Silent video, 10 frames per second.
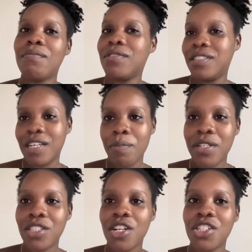keep in
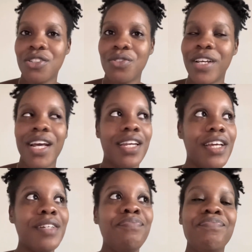touch, you know, here and
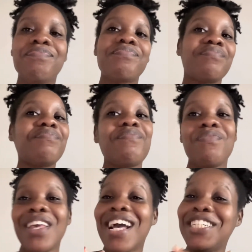there,
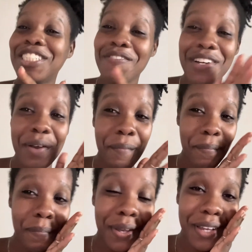and she's been a
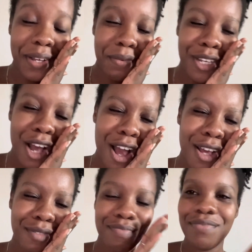baby.
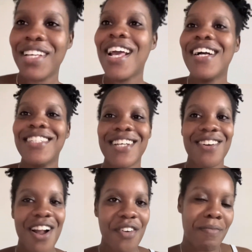So I'm
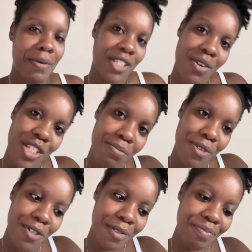going to baby shower
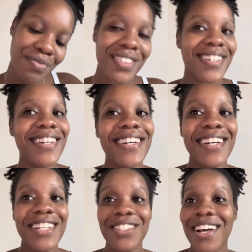tomorrow.
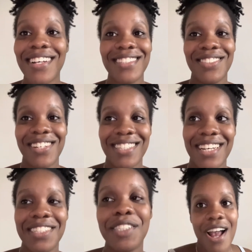Like so
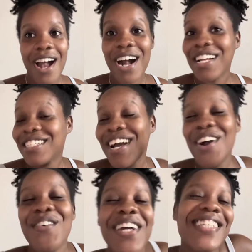excited. I just can't
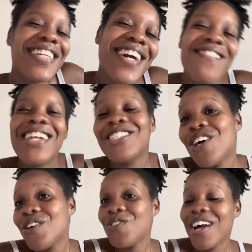wait to get ready. So how
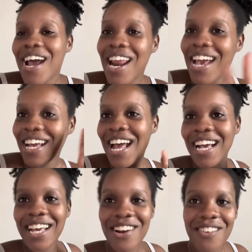do I kind of like
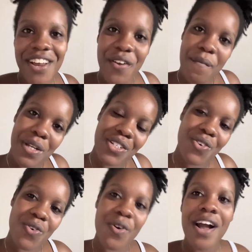get ready with me to
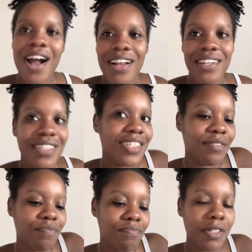go the
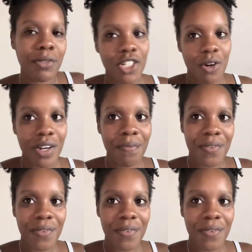baby shower? I